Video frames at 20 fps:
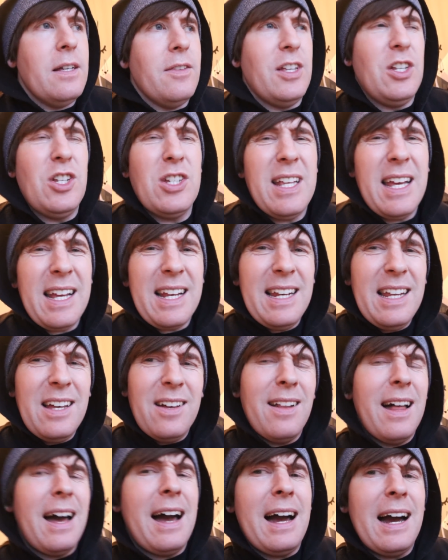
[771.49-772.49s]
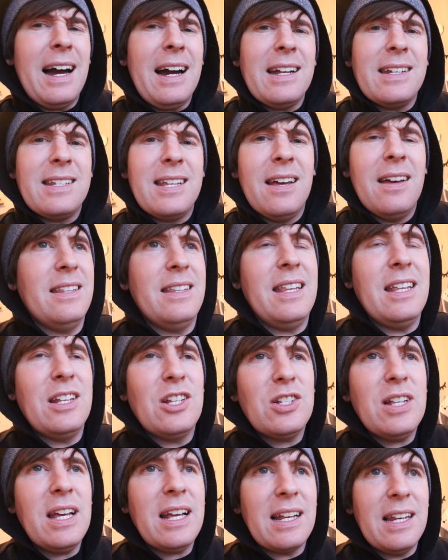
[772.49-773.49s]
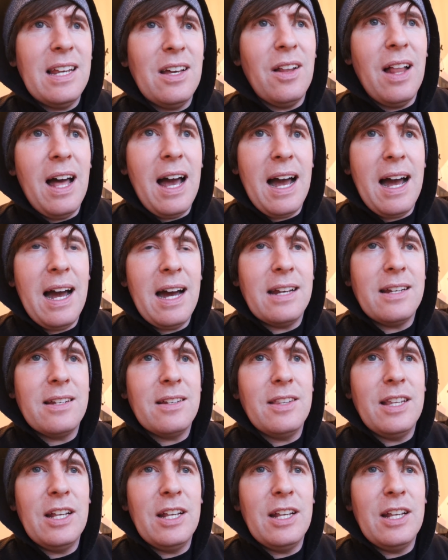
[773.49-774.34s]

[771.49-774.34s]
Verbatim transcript: they're just like little hard they're just like little hard